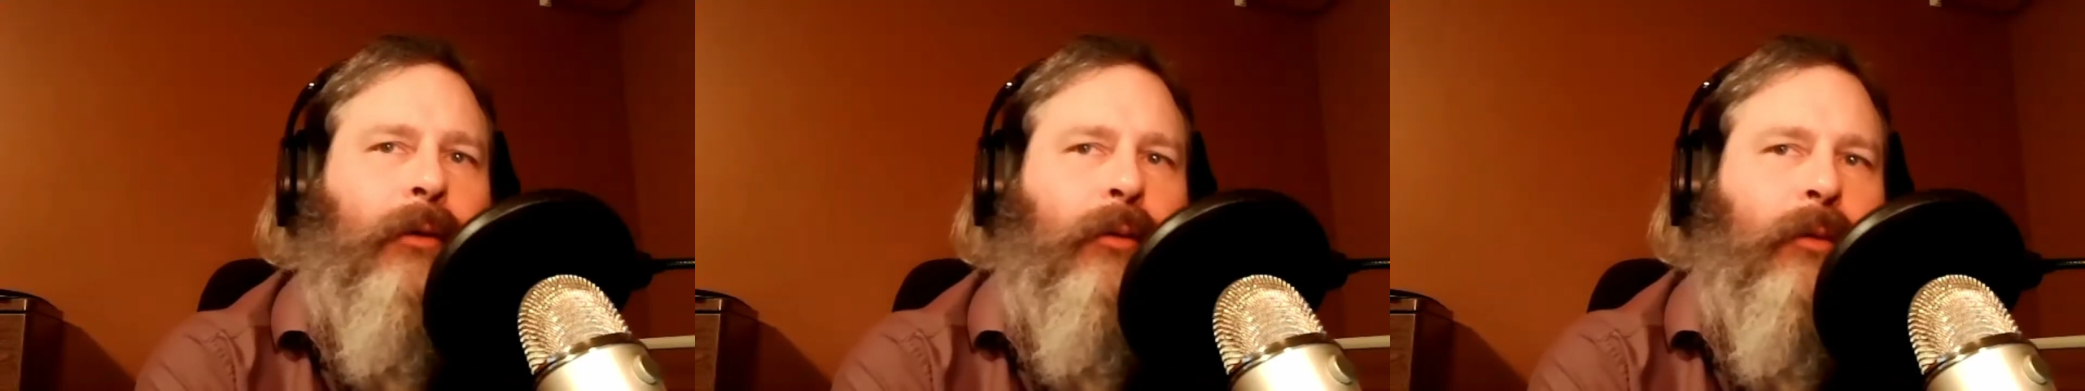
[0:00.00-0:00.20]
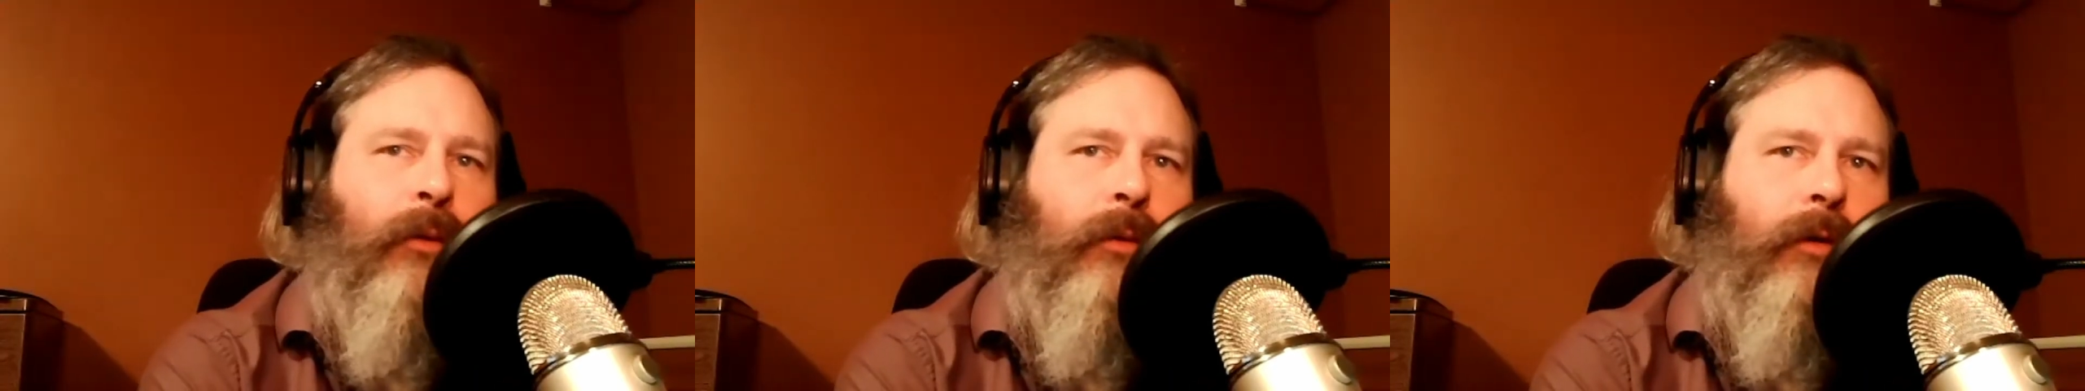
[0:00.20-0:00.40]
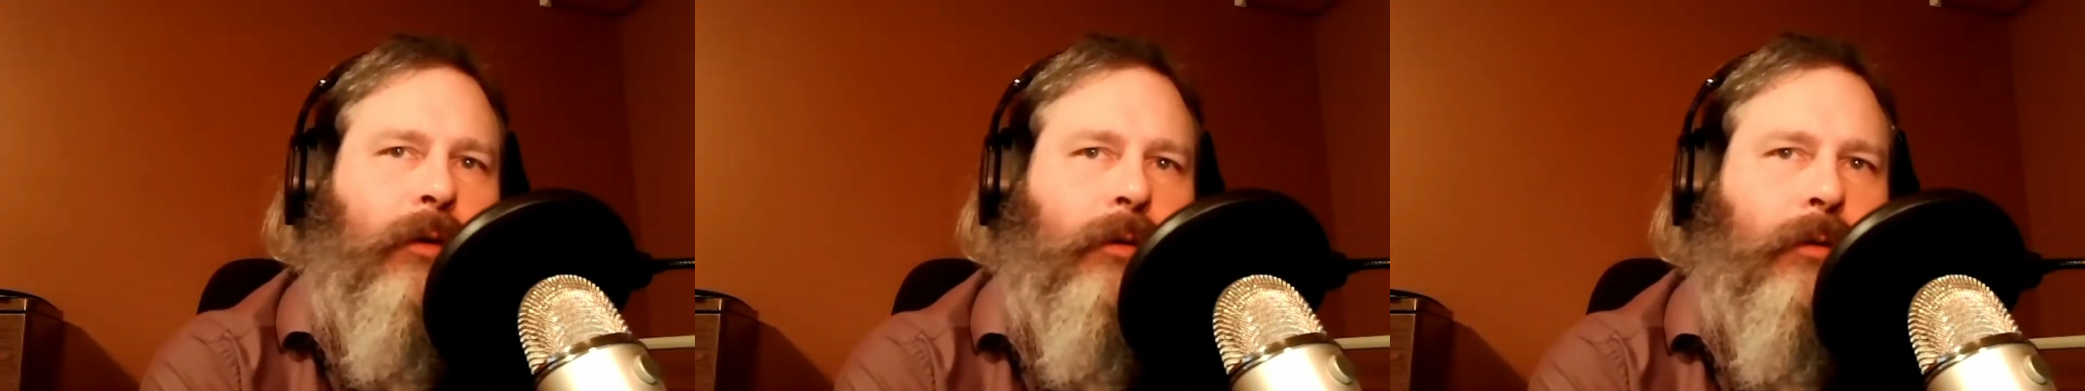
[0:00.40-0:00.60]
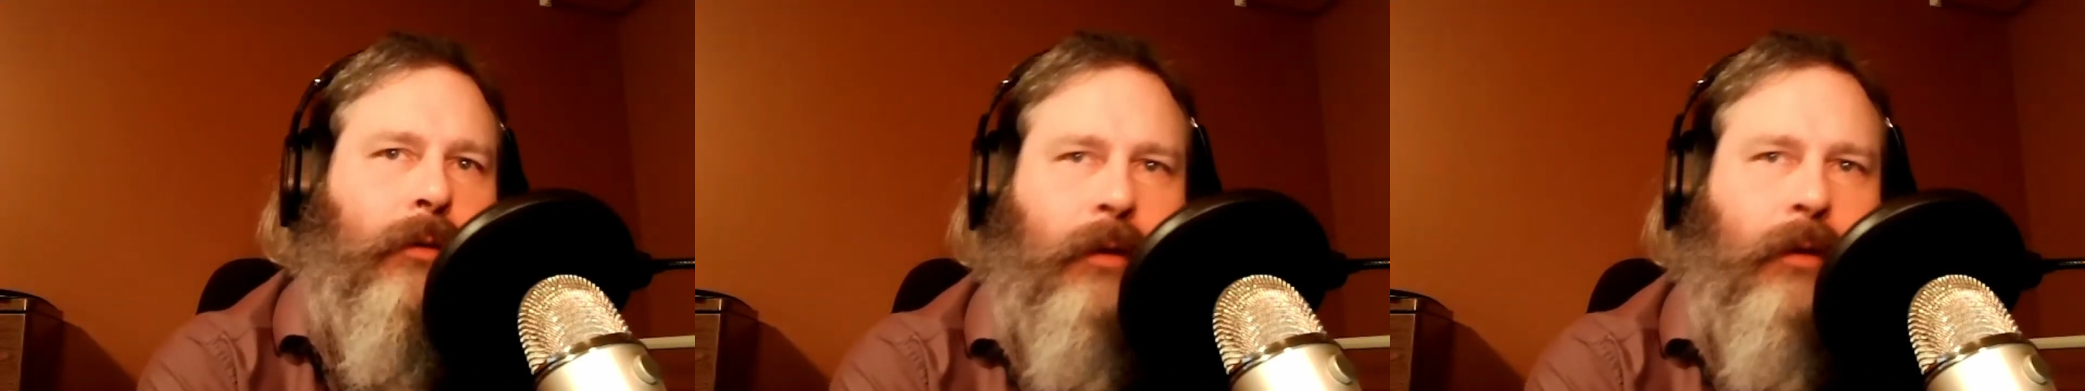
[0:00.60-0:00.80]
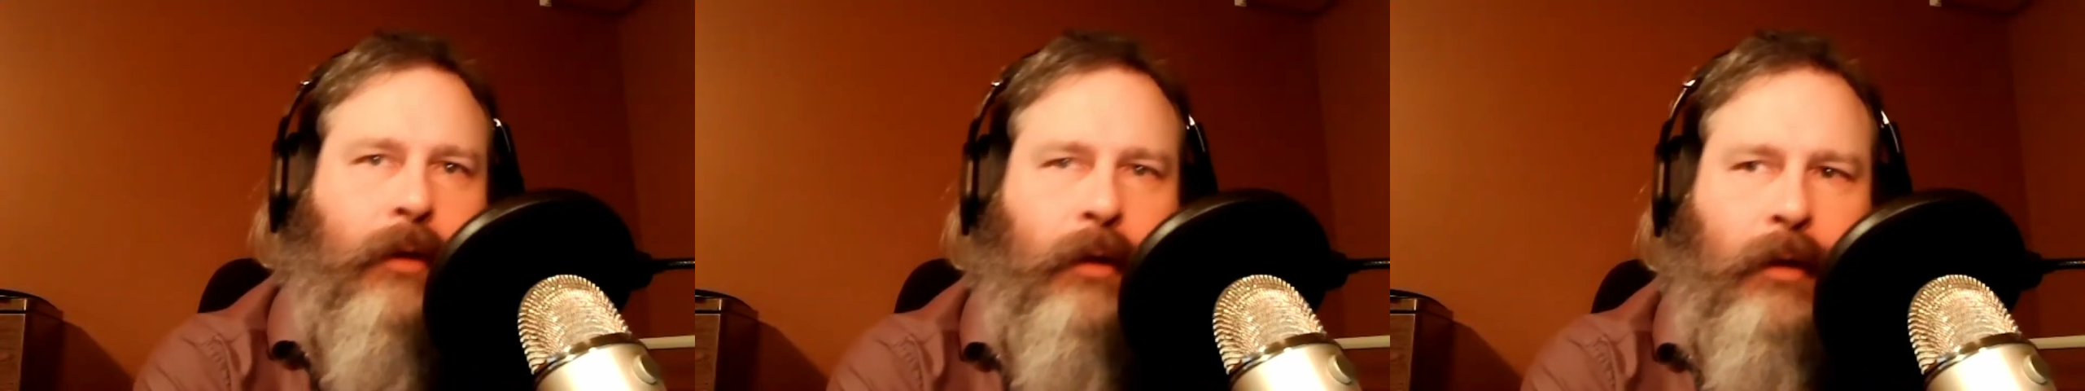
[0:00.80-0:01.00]
would be really
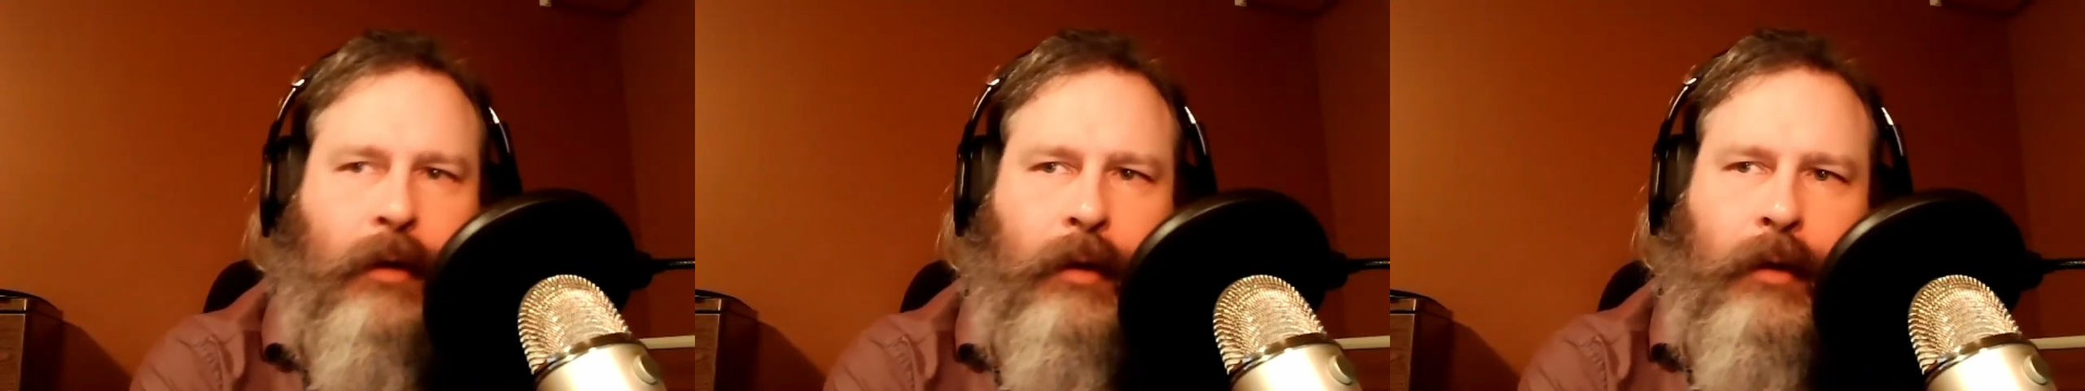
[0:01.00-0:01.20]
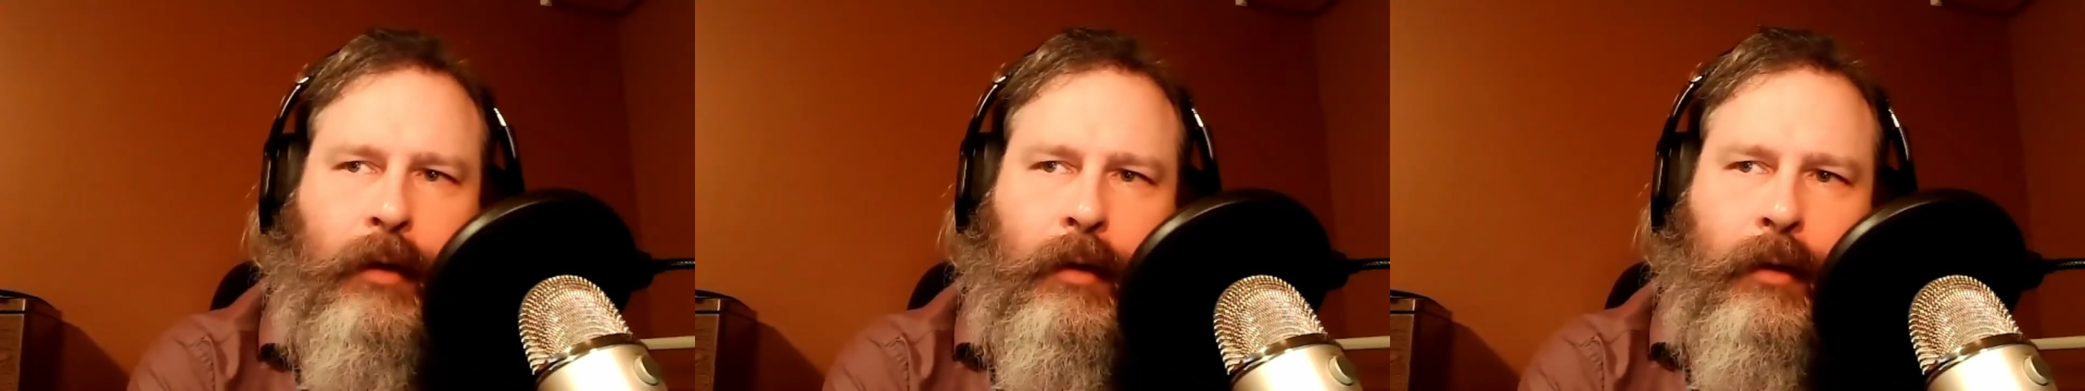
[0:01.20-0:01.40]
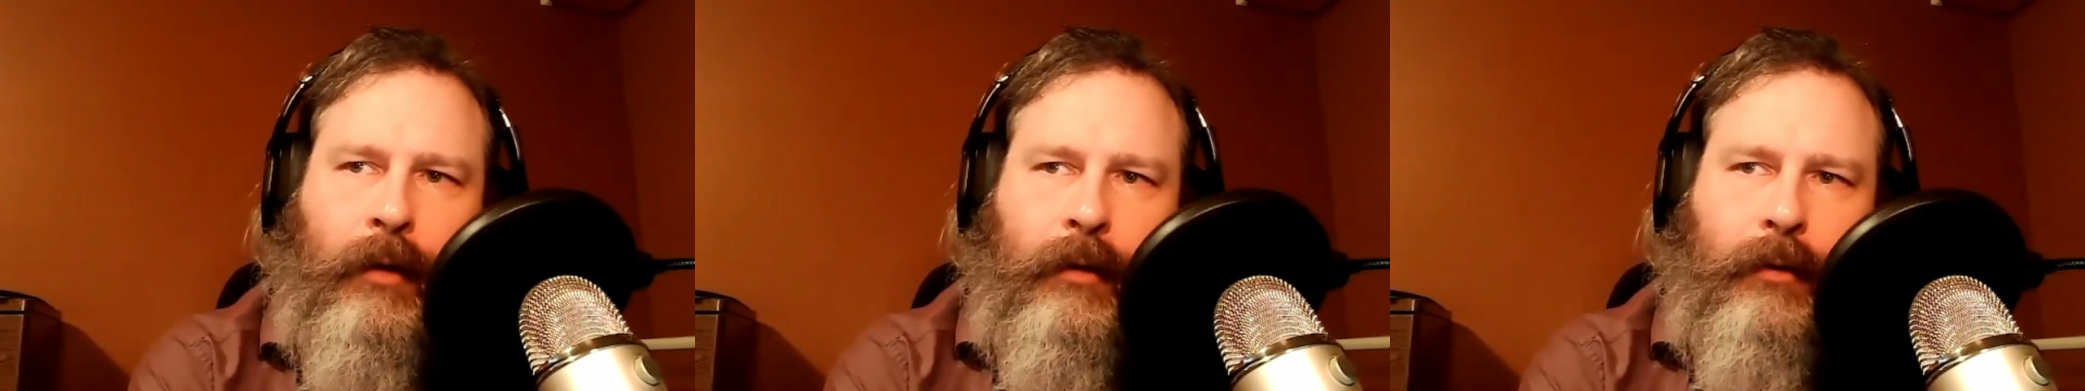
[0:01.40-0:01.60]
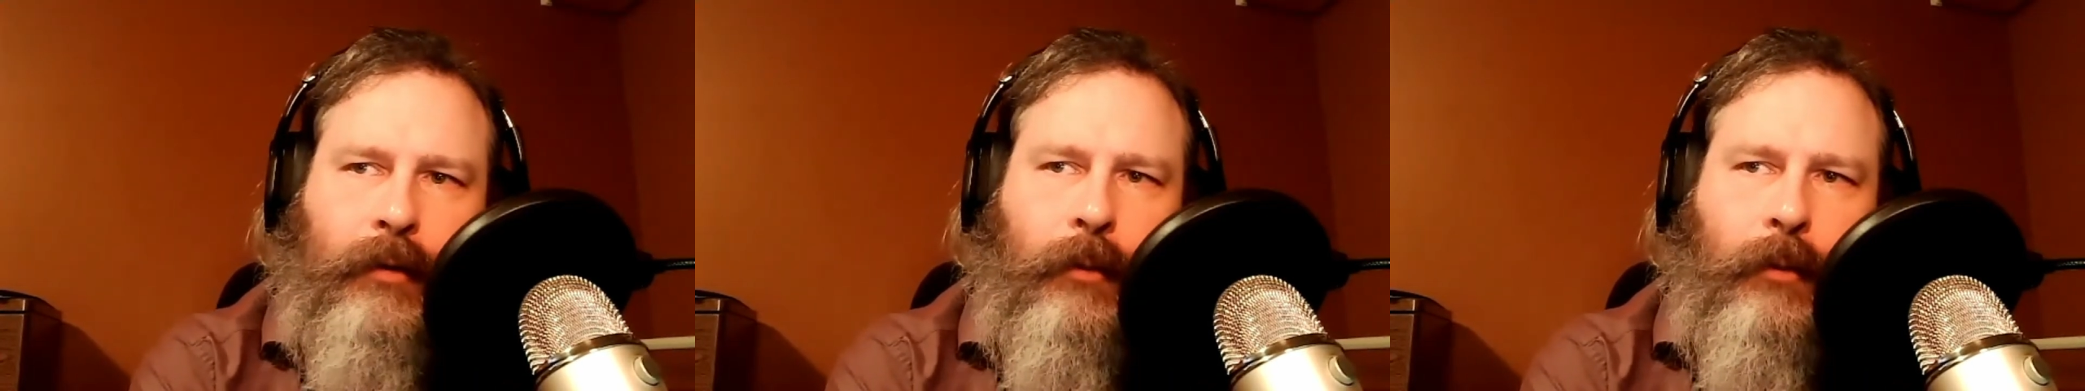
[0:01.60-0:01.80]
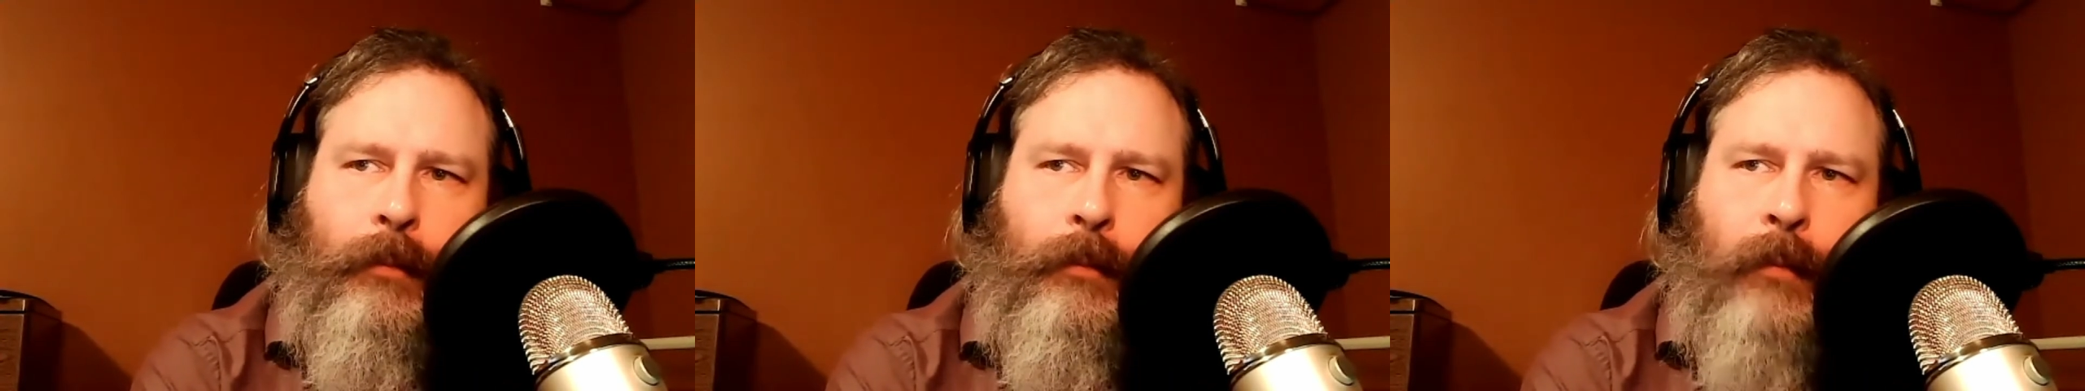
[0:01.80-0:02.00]
cool.
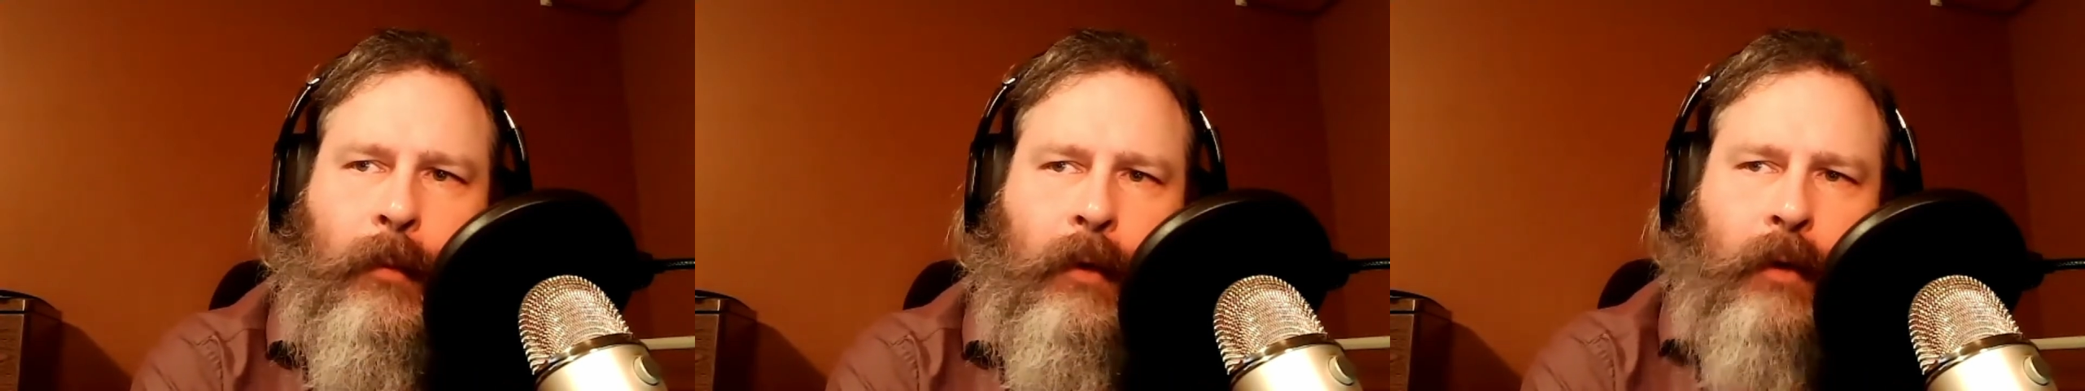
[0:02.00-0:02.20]
So,